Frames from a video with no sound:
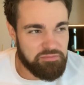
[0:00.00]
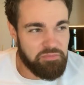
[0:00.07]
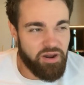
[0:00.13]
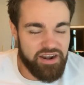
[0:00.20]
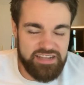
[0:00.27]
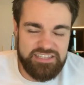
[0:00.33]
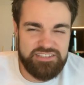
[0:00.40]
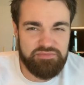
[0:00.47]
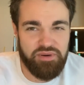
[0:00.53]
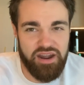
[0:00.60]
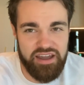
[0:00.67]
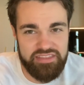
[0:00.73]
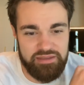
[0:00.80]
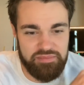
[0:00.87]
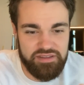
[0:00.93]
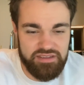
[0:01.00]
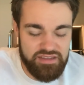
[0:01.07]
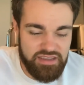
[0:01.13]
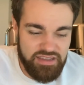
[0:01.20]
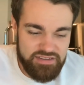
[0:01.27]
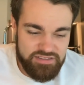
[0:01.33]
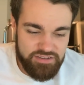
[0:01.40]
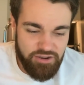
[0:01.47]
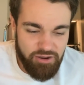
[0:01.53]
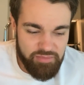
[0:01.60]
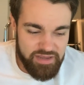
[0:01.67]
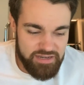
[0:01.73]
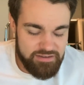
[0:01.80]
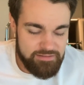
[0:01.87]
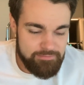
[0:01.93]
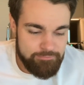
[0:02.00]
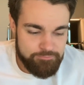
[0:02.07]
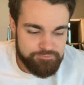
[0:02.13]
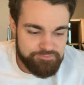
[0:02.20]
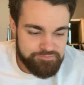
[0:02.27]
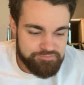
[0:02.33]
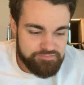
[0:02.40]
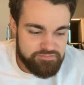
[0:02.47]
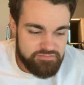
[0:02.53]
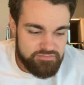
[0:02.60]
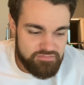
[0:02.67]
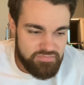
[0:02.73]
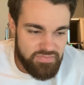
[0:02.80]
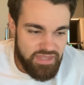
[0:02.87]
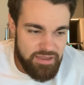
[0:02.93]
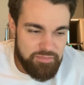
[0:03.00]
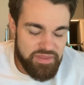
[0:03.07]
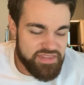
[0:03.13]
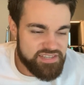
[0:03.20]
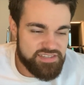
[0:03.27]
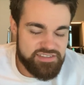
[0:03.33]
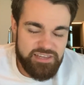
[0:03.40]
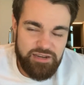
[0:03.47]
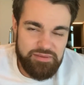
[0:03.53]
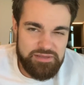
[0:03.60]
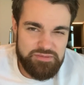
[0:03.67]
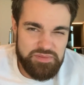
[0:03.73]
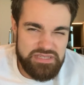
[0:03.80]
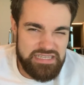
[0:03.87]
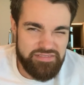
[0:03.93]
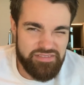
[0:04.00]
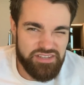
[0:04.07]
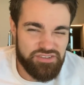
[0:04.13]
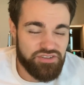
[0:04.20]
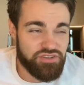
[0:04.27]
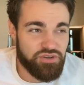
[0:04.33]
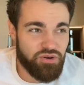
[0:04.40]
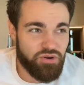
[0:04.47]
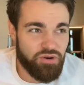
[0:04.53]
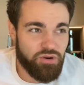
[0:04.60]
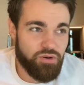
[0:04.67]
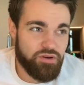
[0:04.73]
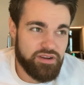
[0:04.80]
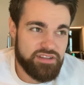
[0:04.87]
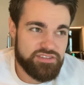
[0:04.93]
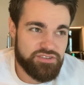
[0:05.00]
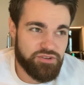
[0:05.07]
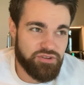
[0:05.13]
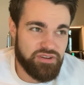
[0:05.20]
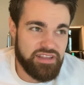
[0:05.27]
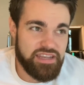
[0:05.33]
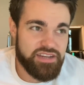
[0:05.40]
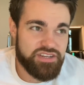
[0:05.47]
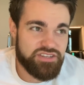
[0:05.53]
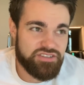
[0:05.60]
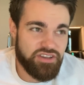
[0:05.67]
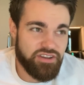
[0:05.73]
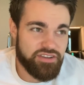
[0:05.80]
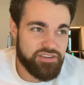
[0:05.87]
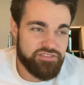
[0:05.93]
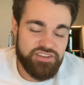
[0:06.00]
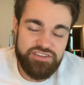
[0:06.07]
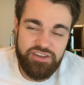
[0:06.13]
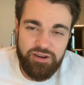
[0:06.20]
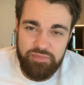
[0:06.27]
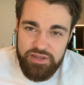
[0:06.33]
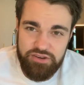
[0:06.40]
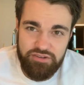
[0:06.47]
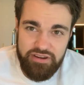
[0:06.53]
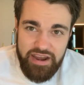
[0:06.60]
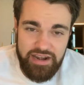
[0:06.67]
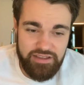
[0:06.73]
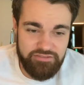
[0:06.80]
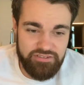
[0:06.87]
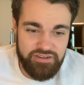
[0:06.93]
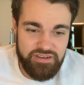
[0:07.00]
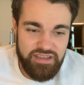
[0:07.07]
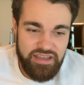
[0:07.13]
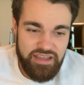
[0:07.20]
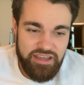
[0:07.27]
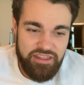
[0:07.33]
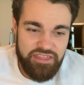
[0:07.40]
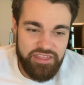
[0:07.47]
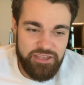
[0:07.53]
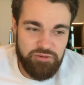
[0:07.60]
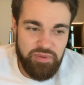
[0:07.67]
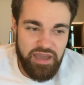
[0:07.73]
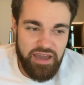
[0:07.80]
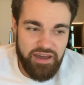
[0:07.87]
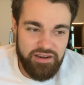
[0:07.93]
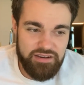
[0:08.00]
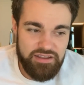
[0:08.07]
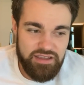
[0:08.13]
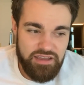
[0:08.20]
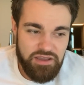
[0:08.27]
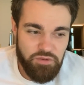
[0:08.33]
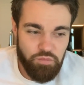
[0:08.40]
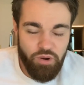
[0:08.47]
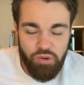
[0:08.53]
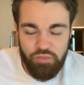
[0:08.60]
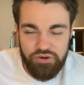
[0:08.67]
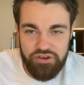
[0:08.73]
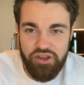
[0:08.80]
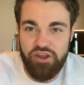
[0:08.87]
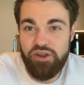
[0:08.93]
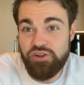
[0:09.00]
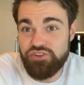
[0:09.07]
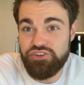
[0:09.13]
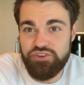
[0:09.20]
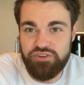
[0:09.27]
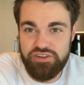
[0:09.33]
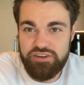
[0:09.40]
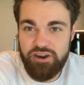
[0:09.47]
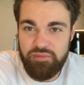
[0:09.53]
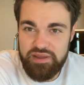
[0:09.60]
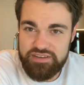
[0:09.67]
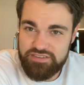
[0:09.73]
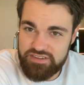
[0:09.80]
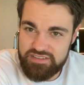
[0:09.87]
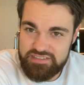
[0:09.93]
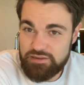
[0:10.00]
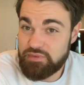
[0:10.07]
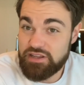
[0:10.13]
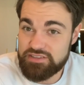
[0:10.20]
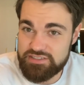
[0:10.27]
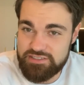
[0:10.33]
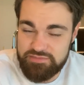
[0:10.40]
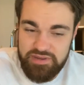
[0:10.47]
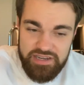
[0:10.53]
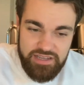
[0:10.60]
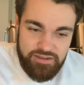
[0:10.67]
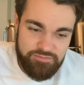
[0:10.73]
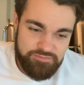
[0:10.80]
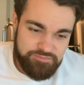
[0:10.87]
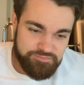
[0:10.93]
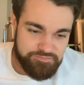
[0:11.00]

that might inspire them to comment. But this is going to be specific to your audience or your niche, so you've just got to be creative and think about what would urge you to comment on someone else's media.